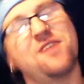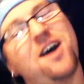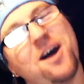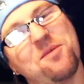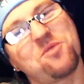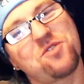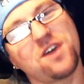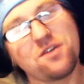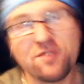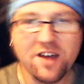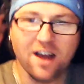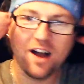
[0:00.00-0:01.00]
I'm
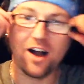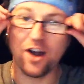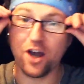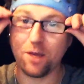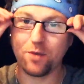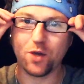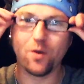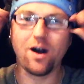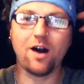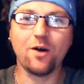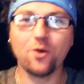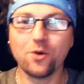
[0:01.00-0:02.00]
Griff. I hope you
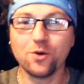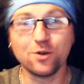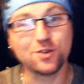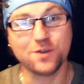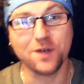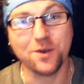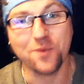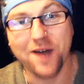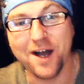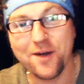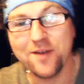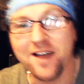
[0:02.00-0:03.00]
are all doing
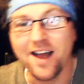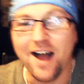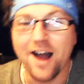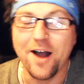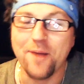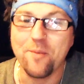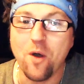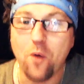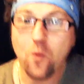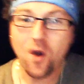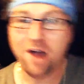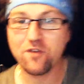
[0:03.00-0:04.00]
well.
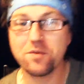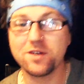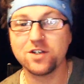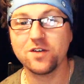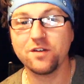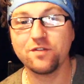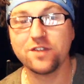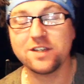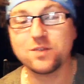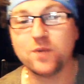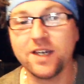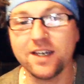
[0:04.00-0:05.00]
What have you been doing for this
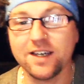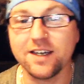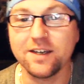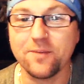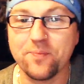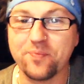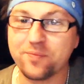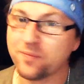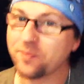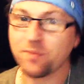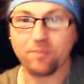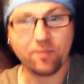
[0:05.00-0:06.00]
week?
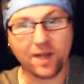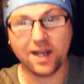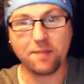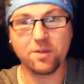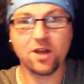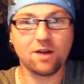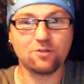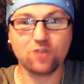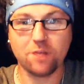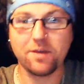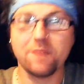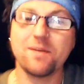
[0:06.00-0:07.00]
Let me know. Drop
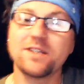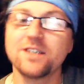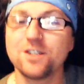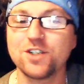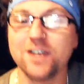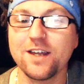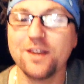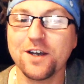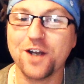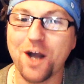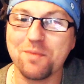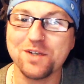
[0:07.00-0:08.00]
me a message in the
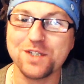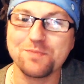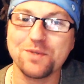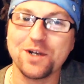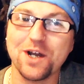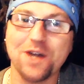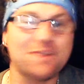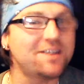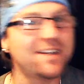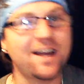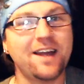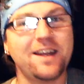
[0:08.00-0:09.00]
comments below
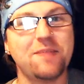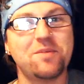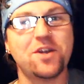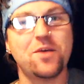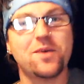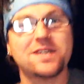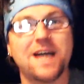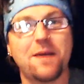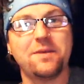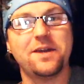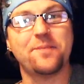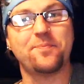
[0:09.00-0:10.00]
and let me know what's
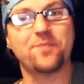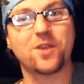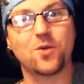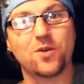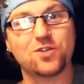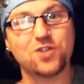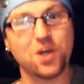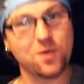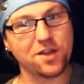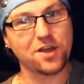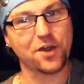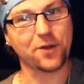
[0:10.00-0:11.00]
happening. What's new with
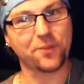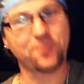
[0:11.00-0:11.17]
you?